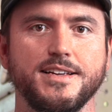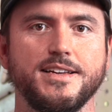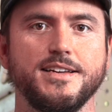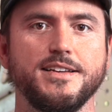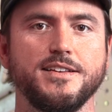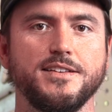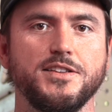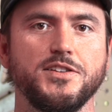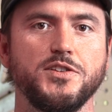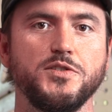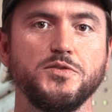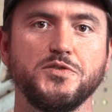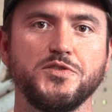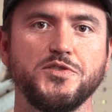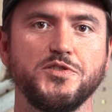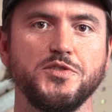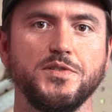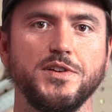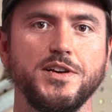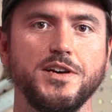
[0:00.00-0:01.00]
in the new
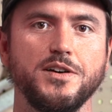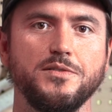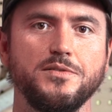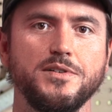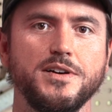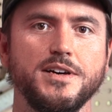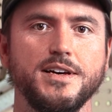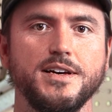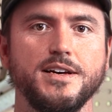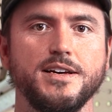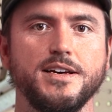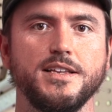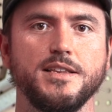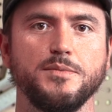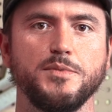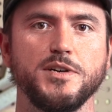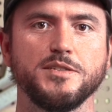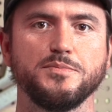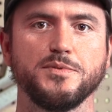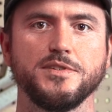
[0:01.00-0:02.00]
studio in the
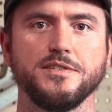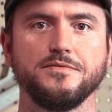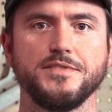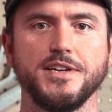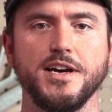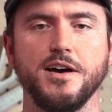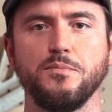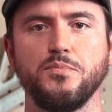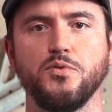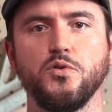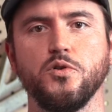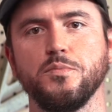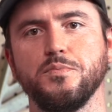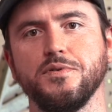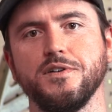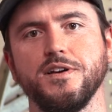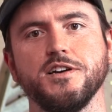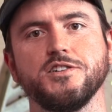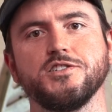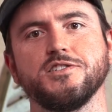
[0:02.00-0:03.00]
basement of Downpour
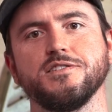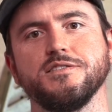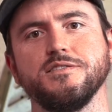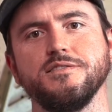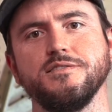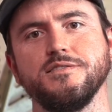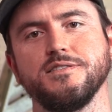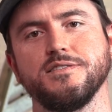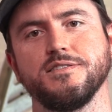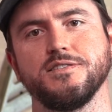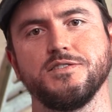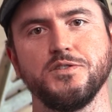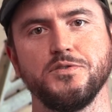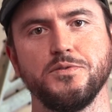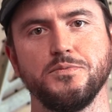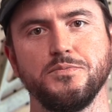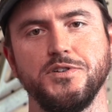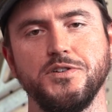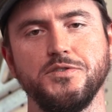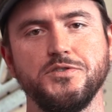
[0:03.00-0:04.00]
Productions.
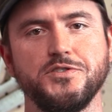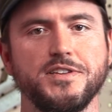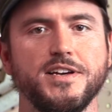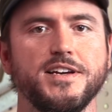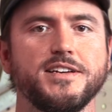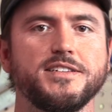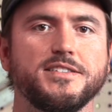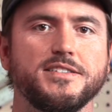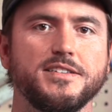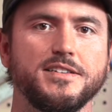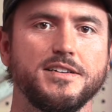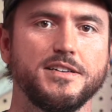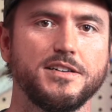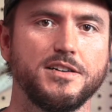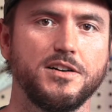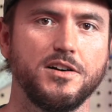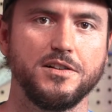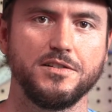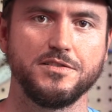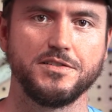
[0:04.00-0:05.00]
So huge thanks to
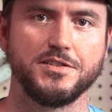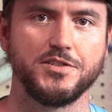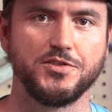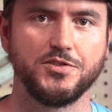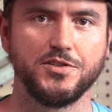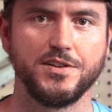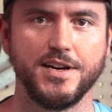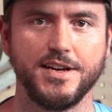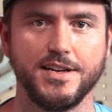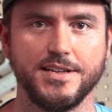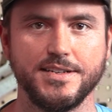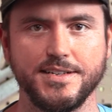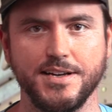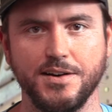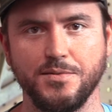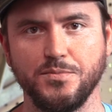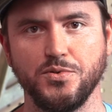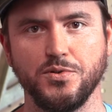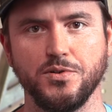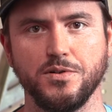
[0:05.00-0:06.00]
Carlin and Trey and
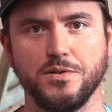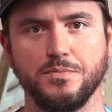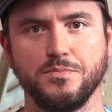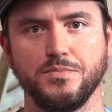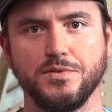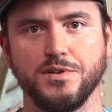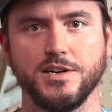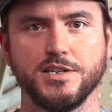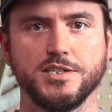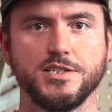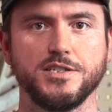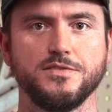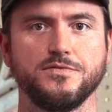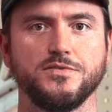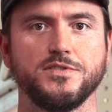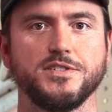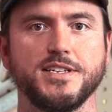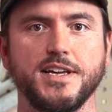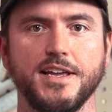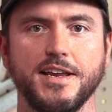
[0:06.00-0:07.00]
Downpour Productions
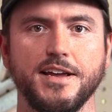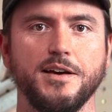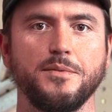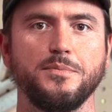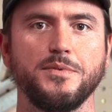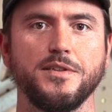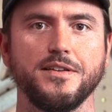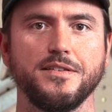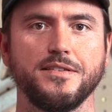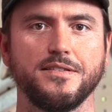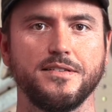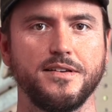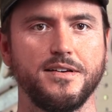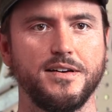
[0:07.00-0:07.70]
for setting up this